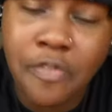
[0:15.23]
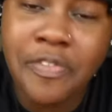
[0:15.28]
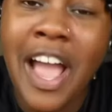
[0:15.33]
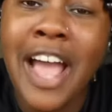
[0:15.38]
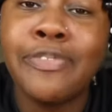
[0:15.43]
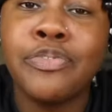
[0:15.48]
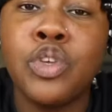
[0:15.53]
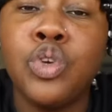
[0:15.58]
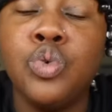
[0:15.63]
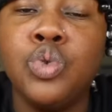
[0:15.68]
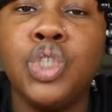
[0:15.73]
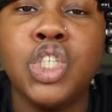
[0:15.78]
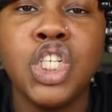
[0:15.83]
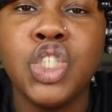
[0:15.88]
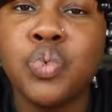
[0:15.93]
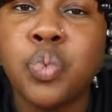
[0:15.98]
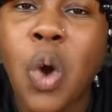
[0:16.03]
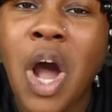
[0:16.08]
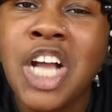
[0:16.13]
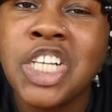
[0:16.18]
After you
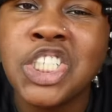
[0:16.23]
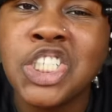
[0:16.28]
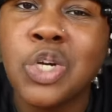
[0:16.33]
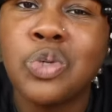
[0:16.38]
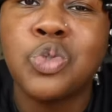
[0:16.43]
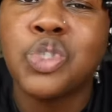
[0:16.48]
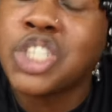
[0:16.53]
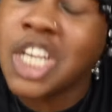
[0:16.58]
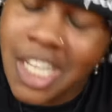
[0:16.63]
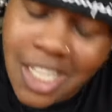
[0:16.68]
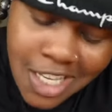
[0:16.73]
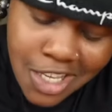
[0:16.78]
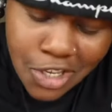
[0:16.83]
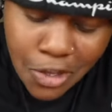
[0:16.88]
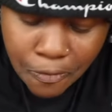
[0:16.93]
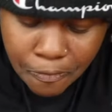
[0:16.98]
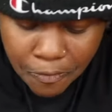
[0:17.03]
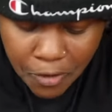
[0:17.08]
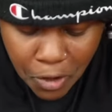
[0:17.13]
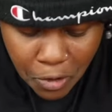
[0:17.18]
just wash your
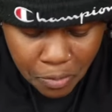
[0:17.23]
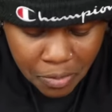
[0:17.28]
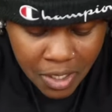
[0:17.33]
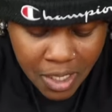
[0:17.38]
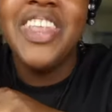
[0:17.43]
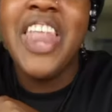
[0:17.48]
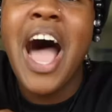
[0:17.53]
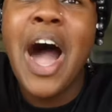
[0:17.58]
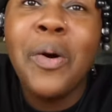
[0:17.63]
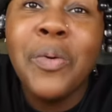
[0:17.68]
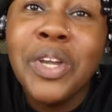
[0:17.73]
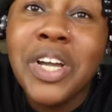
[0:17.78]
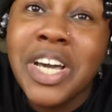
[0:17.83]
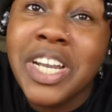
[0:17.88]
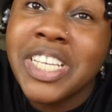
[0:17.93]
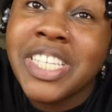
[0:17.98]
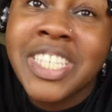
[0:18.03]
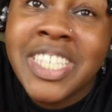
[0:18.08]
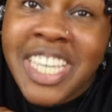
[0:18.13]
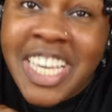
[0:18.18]
chicken, you feel me? Now we're
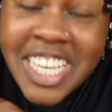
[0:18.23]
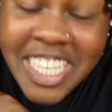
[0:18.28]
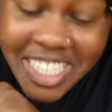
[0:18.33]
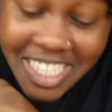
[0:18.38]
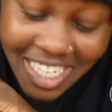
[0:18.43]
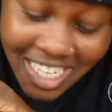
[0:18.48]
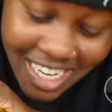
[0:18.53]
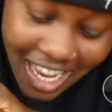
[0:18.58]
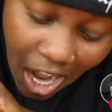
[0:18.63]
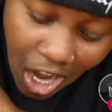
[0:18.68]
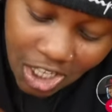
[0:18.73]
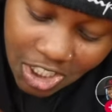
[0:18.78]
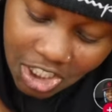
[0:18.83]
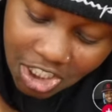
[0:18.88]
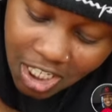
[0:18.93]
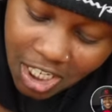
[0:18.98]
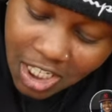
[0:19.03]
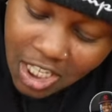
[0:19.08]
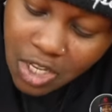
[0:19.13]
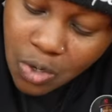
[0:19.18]
gonna season
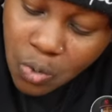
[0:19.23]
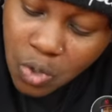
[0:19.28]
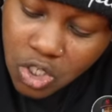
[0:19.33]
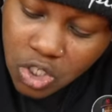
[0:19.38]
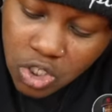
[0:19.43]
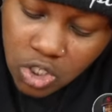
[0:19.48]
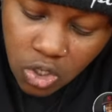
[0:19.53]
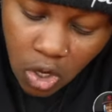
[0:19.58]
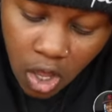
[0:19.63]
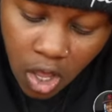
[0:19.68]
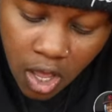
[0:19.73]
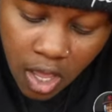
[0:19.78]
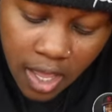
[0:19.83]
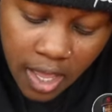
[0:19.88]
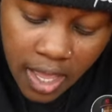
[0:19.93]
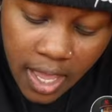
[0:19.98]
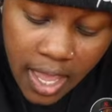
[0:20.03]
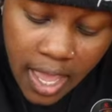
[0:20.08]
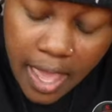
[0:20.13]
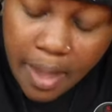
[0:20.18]
our chicken with
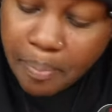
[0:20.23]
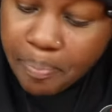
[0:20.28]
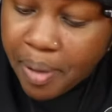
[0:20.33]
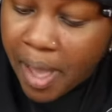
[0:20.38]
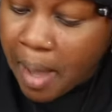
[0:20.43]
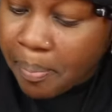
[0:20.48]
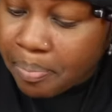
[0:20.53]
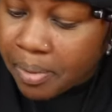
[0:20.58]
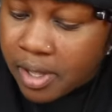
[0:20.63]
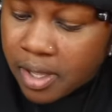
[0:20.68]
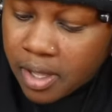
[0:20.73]
salt and pepper.